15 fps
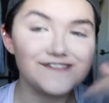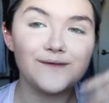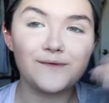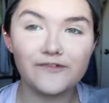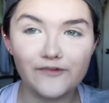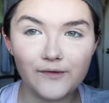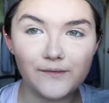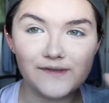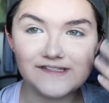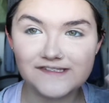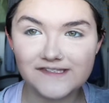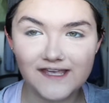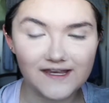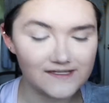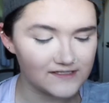So before we
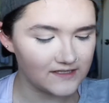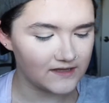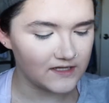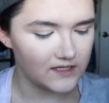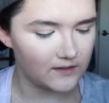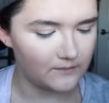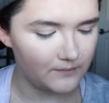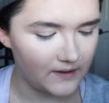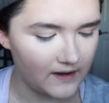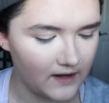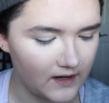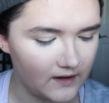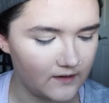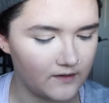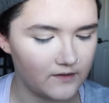set the
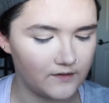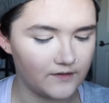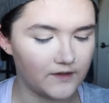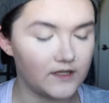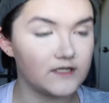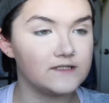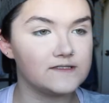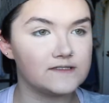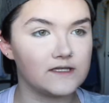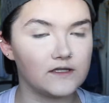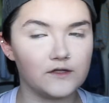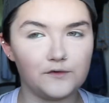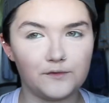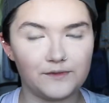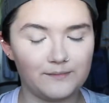
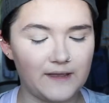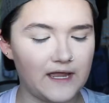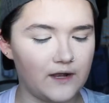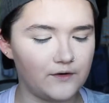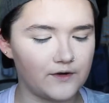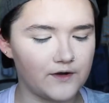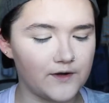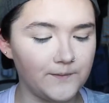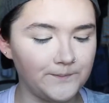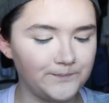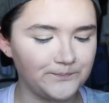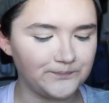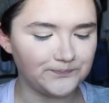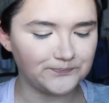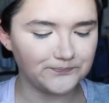concealer with powder,
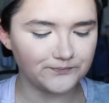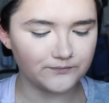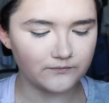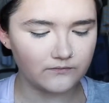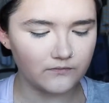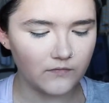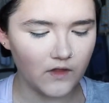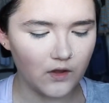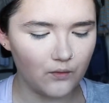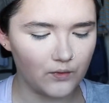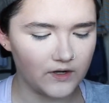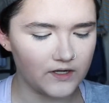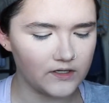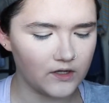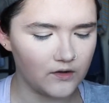we're
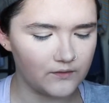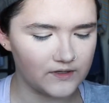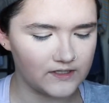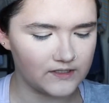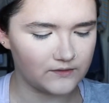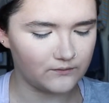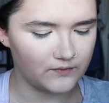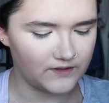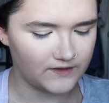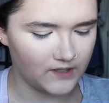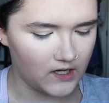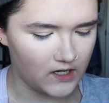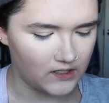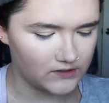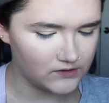gonna go in with
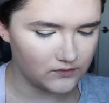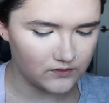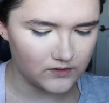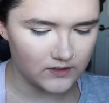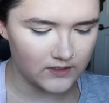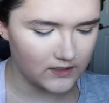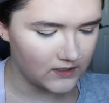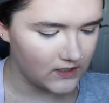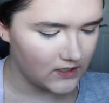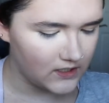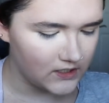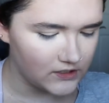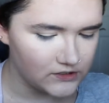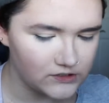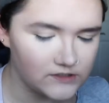contouring
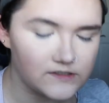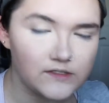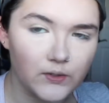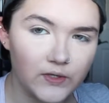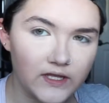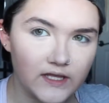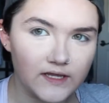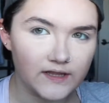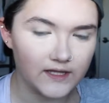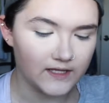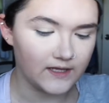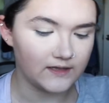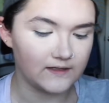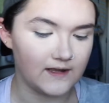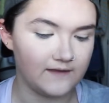just so it can like
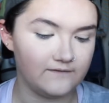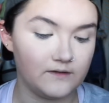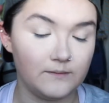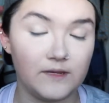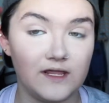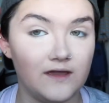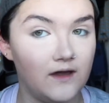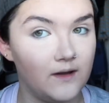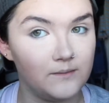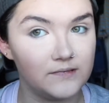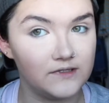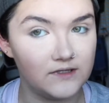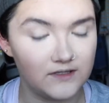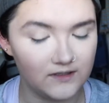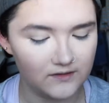liven me up
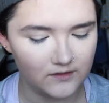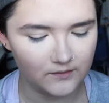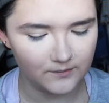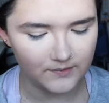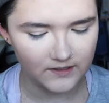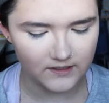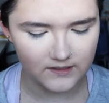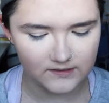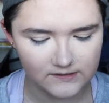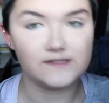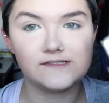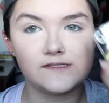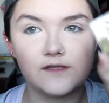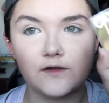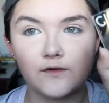a little bit.
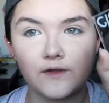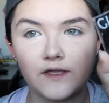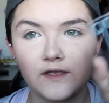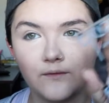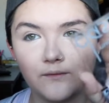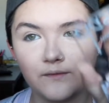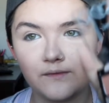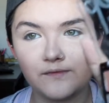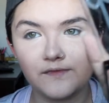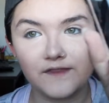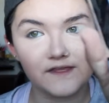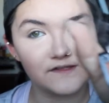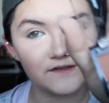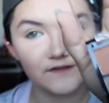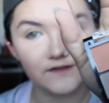So
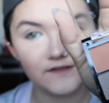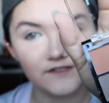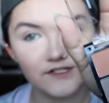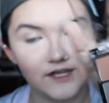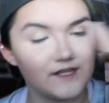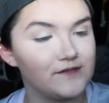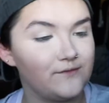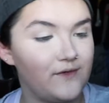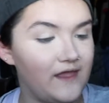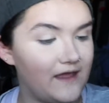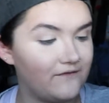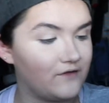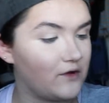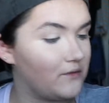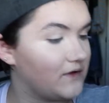these are the shades we
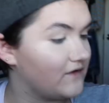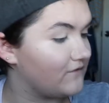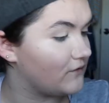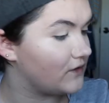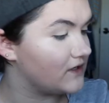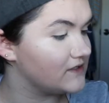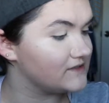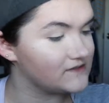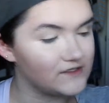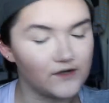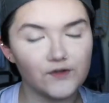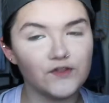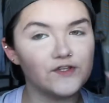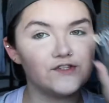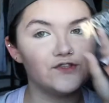have going for us.
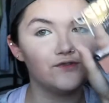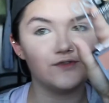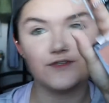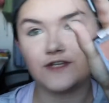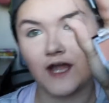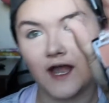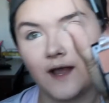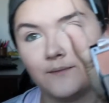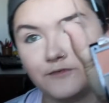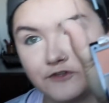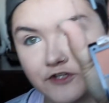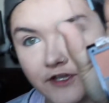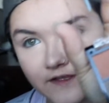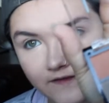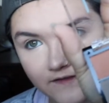So the two top
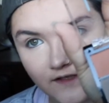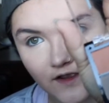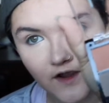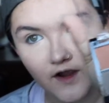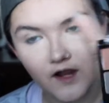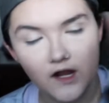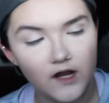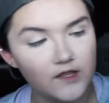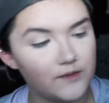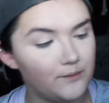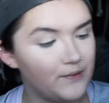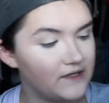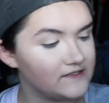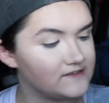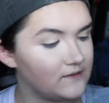shades are the
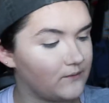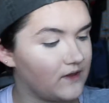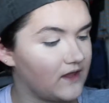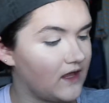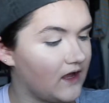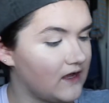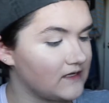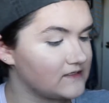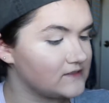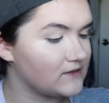best that we got.